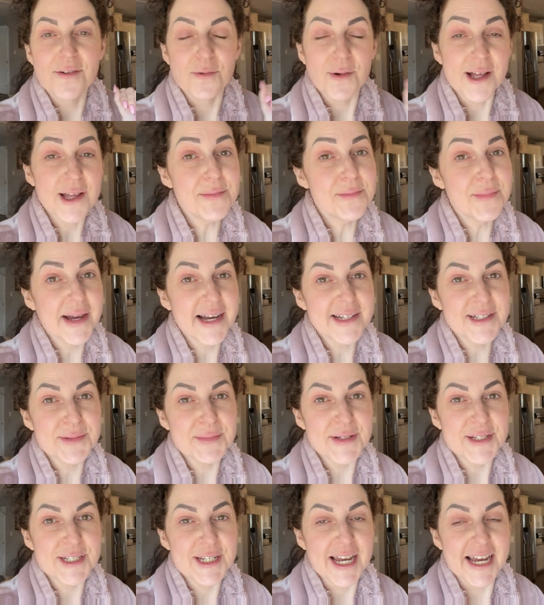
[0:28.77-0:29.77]
Welcome back
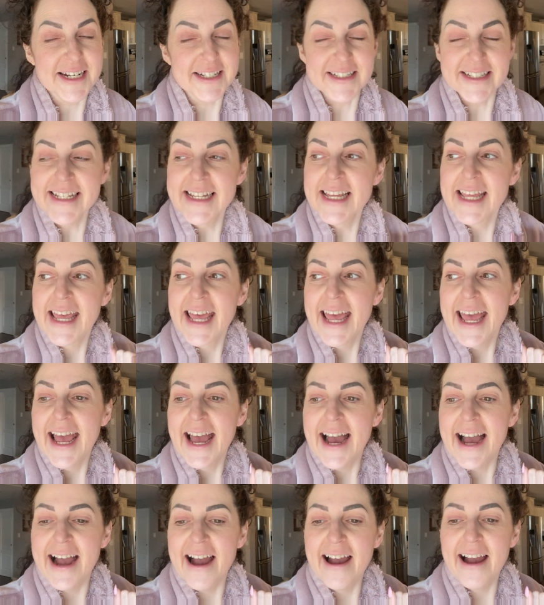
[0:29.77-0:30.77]
to my channel.
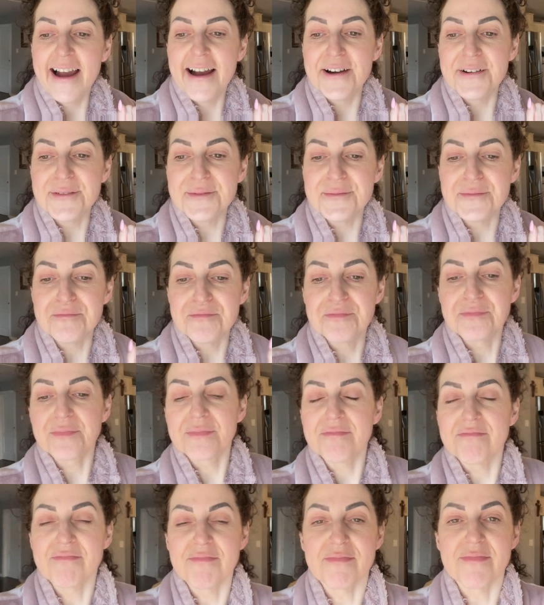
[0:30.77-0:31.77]

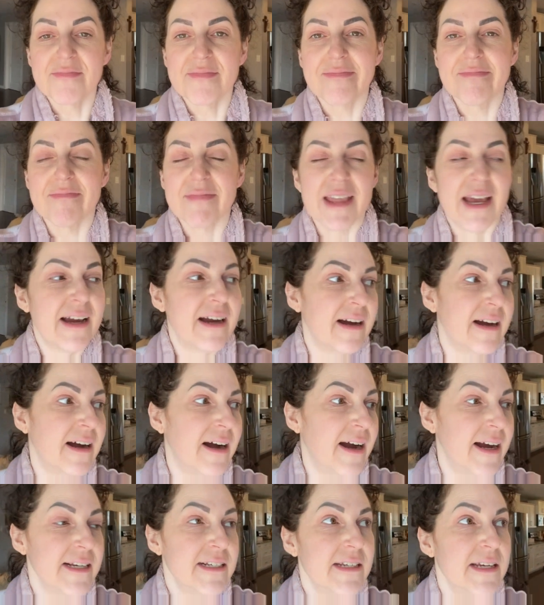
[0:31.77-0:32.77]
Um,
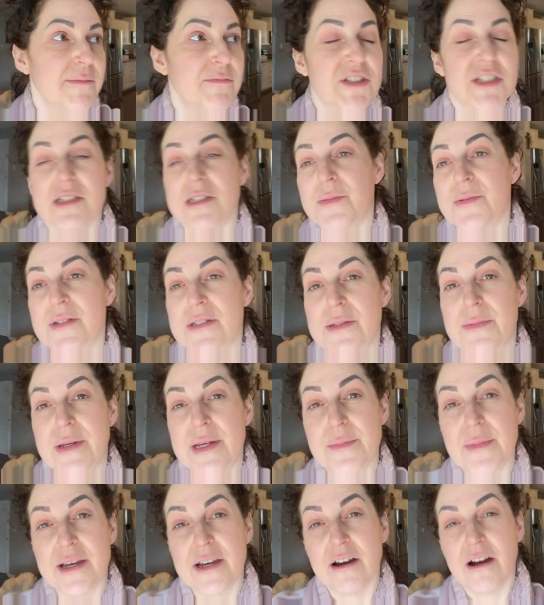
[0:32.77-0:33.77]
I am just about to
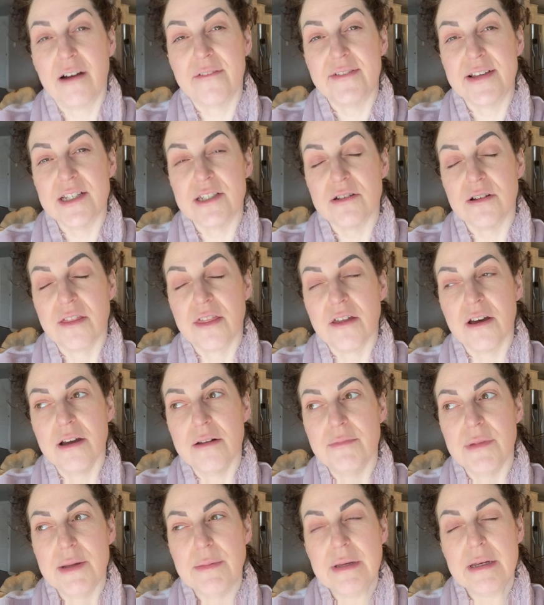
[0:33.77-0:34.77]
make my coffee, so I
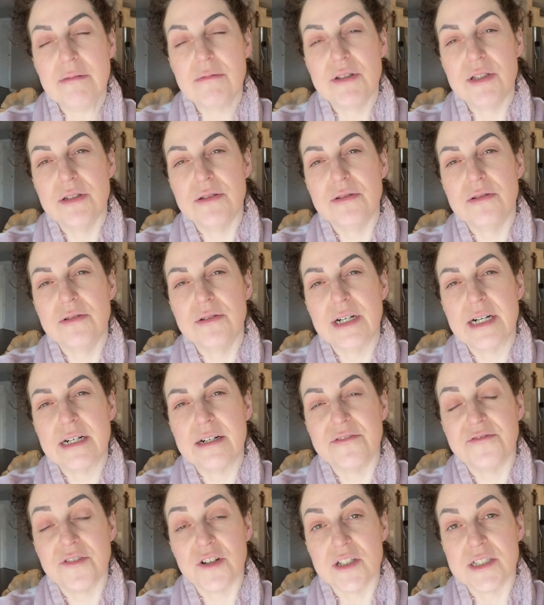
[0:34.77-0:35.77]
thought maybe I would do
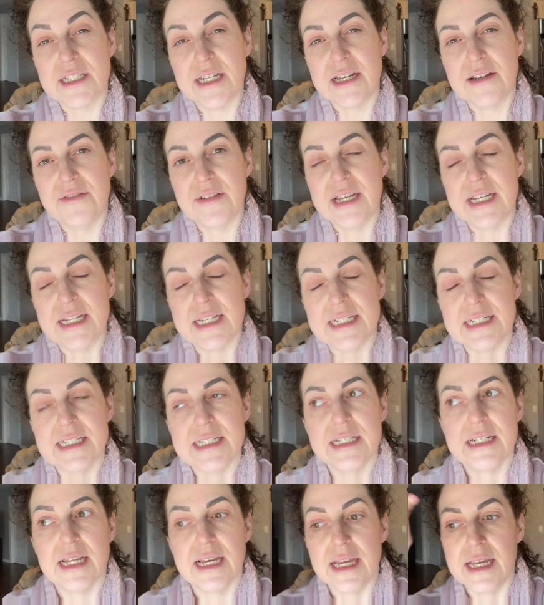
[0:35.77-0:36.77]
a full day of eating
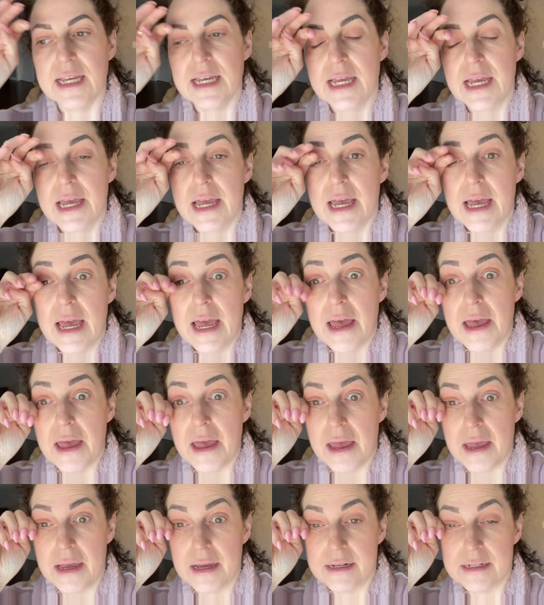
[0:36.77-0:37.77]
today.
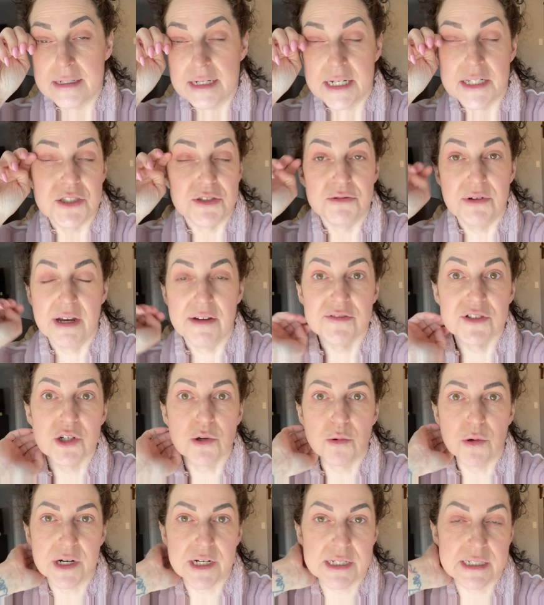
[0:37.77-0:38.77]
And I do have
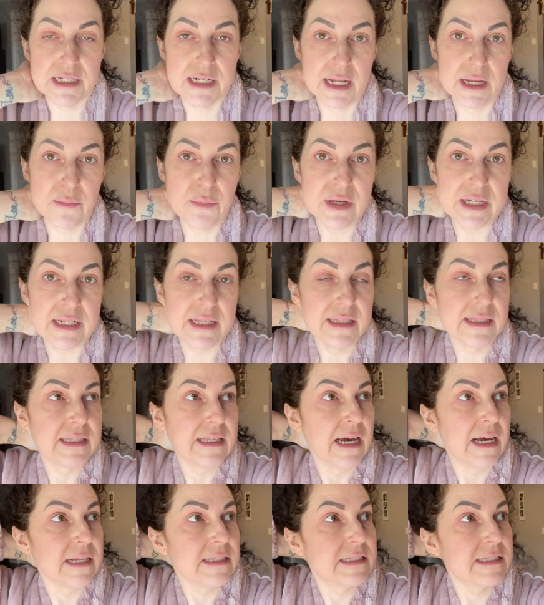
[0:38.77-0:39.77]
to work today, but
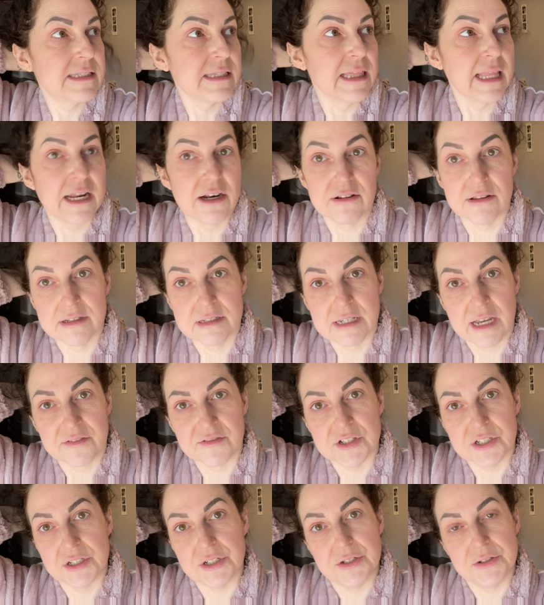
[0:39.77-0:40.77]
that's later this
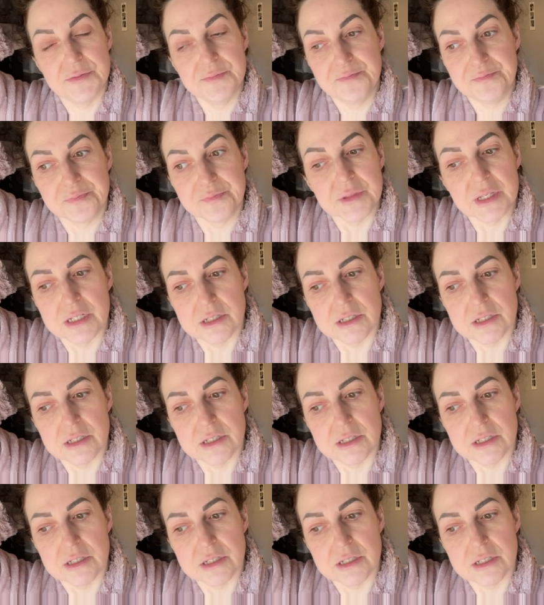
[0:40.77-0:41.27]
afternoon.